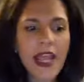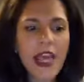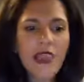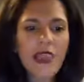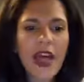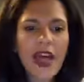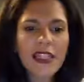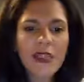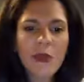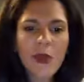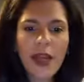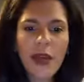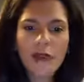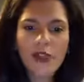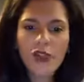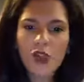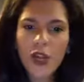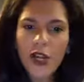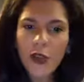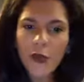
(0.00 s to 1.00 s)
That's when I'm
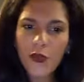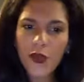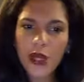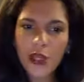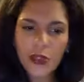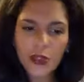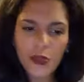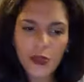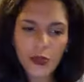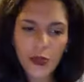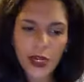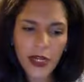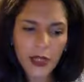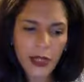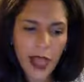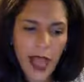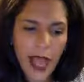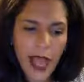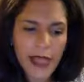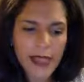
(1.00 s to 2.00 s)
starting to
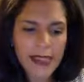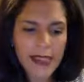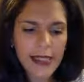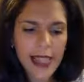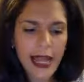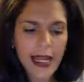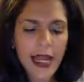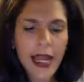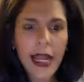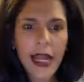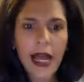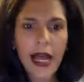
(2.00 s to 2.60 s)
realize that